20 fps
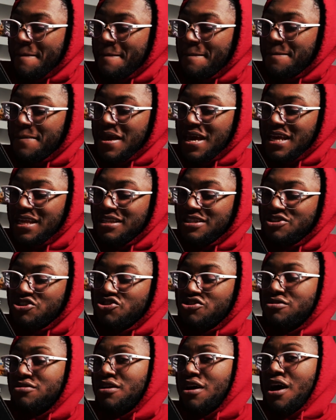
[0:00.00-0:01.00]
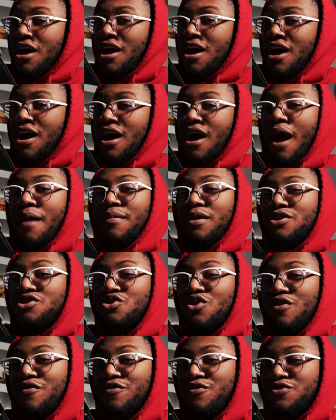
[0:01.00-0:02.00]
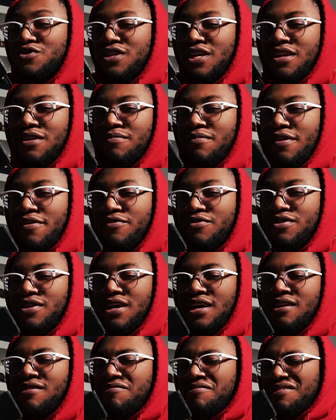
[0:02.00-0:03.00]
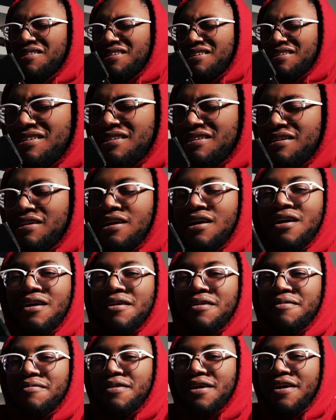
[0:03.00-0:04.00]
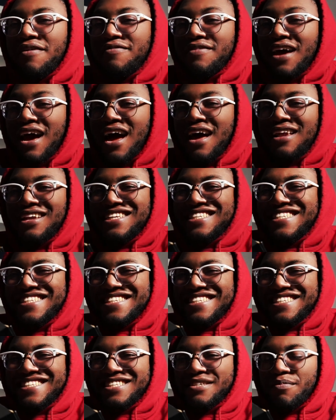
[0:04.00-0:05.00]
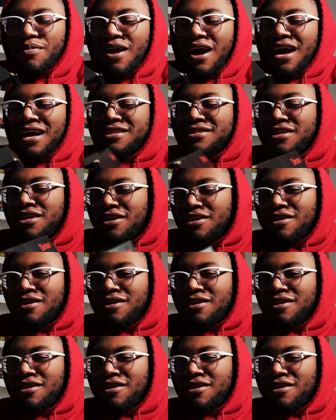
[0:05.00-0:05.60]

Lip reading: men's. I'm not sure if you've seen them. If you did, if not, surprise.